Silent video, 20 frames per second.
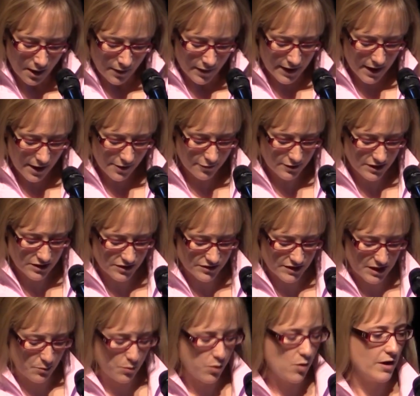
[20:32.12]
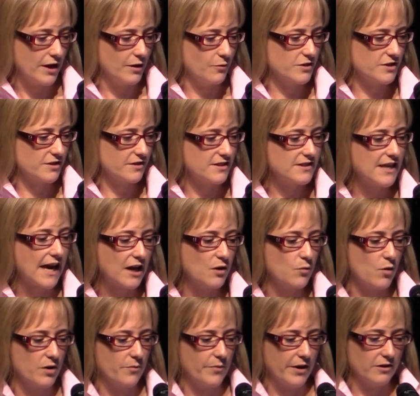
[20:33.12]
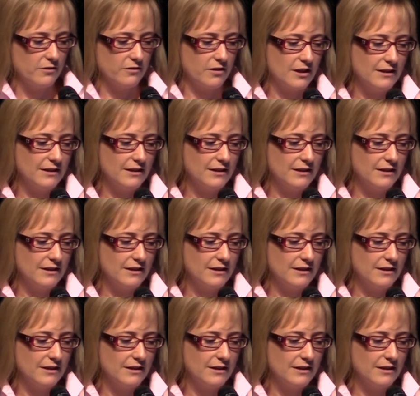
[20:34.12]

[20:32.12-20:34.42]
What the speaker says: The other interesting point was the second one about